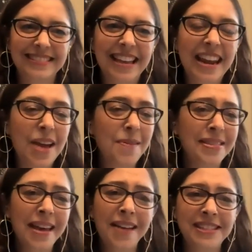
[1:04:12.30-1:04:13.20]
And I would
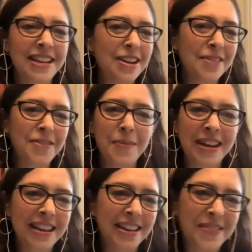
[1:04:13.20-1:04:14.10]
love to hear from
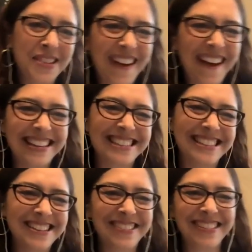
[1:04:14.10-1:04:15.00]
any of you guys
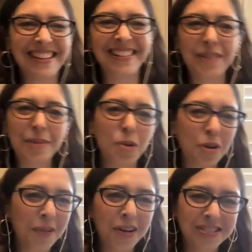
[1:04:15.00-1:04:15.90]
too. And with more
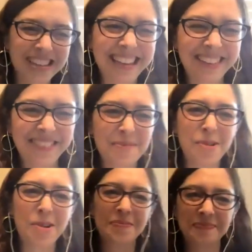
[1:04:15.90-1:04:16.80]
quotes, I can give you more.